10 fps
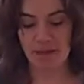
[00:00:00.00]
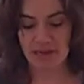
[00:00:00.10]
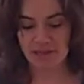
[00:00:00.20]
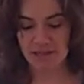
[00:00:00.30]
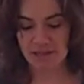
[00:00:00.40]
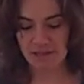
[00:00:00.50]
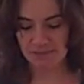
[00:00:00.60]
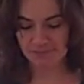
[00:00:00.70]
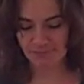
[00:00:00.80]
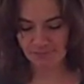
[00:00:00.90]
baked
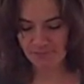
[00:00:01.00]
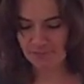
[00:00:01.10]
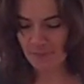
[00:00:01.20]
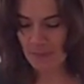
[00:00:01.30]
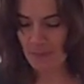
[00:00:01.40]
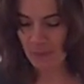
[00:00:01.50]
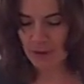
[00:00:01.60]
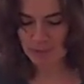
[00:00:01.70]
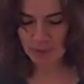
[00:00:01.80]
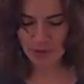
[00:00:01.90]
it.
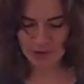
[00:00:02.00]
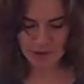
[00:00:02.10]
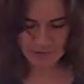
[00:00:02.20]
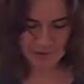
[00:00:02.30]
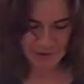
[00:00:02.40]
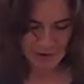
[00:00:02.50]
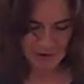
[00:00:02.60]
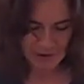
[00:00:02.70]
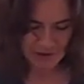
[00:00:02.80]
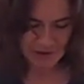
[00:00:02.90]
Bread pudding
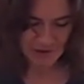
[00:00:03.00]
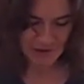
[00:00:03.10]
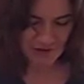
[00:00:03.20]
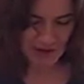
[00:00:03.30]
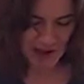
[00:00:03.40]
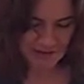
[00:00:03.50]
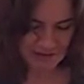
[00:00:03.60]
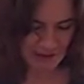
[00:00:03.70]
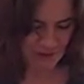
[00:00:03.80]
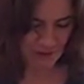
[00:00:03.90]
that is
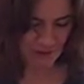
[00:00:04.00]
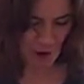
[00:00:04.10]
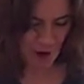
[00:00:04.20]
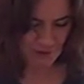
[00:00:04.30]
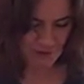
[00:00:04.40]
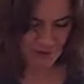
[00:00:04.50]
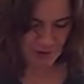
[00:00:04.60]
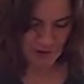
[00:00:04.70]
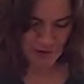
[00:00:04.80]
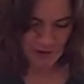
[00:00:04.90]
exactly as soft
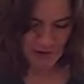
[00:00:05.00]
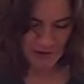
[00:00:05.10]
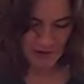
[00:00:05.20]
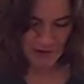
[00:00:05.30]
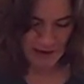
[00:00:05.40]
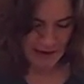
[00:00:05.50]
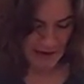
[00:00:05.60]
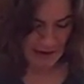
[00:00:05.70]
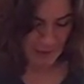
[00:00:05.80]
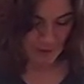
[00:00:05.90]

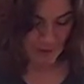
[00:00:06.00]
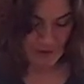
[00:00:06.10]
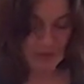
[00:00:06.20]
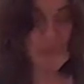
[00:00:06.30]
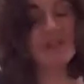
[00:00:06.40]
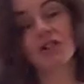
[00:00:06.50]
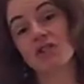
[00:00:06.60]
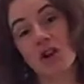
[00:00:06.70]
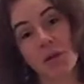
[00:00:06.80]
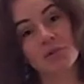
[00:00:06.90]
and with crunchy bits on
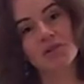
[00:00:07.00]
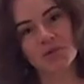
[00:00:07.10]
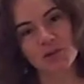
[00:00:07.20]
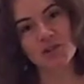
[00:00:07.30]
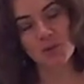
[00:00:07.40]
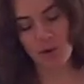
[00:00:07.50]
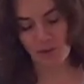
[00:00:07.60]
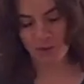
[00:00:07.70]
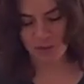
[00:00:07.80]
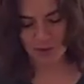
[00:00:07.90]
top, which is what you want
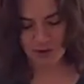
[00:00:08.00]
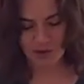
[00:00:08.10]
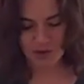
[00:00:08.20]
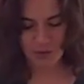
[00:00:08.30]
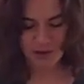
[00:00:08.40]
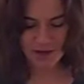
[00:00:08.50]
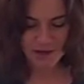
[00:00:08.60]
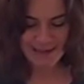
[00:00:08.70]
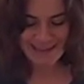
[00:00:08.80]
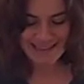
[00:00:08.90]
with bread pudding anyway.
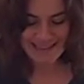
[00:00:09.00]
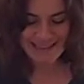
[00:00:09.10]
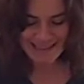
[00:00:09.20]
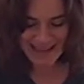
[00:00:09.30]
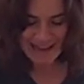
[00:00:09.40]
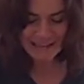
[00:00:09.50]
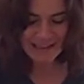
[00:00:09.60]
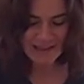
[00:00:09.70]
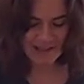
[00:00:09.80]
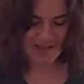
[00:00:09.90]
It's
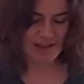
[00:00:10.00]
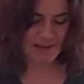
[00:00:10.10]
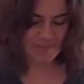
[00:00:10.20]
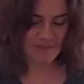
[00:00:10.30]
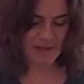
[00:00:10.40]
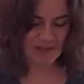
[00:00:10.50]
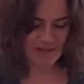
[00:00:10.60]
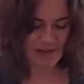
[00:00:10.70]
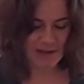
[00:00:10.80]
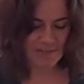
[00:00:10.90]
exactly the same as
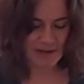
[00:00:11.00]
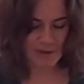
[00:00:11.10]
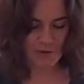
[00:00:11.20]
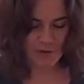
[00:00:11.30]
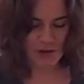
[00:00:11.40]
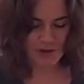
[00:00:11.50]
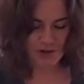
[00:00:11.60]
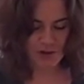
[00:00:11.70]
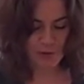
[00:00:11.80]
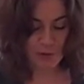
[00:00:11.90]
if I had made it with
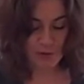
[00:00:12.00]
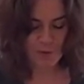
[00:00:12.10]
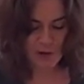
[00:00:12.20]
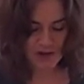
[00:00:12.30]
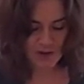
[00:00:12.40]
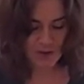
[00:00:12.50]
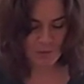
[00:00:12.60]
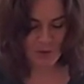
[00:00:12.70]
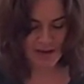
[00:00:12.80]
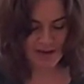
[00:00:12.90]

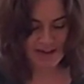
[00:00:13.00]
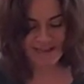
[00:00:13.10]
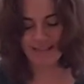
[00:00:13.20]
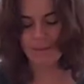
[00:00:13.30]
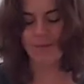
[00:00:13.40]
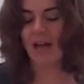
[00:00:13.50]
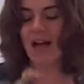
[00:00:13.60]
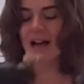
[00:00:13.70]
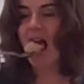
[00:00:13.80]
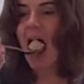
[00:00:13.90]
fresh bread, except
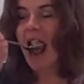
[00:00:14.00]
that